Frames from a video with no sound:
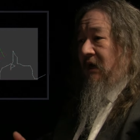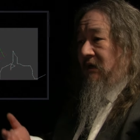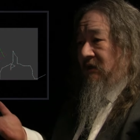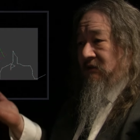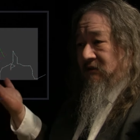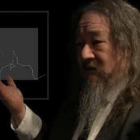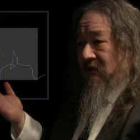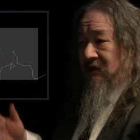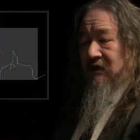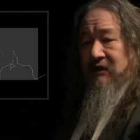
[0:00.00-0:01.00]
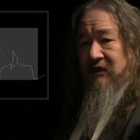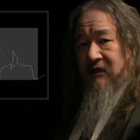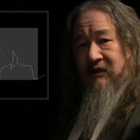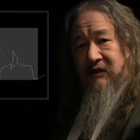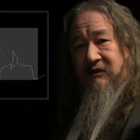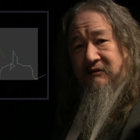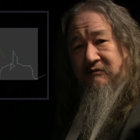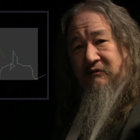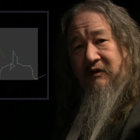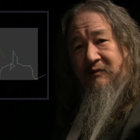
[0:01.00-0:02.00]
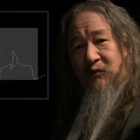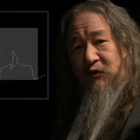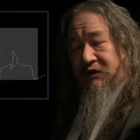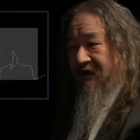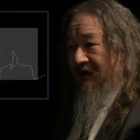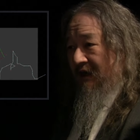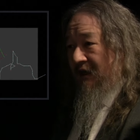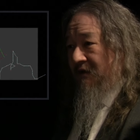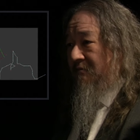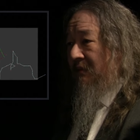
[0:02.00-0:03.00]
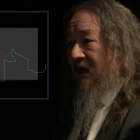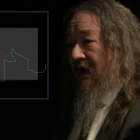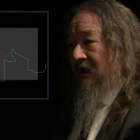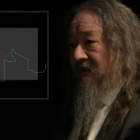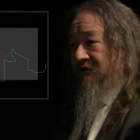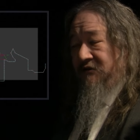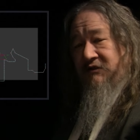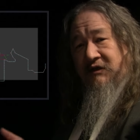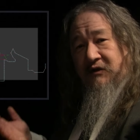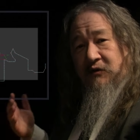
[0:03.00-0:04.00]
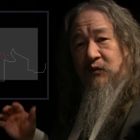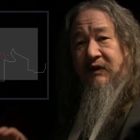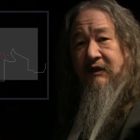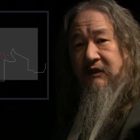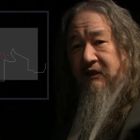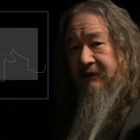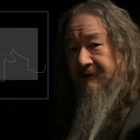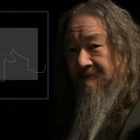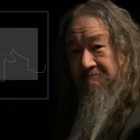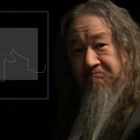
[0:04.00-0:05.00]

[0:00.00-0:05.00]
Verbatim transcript: on it. Uh, I'm working on bonds. They're wiggling.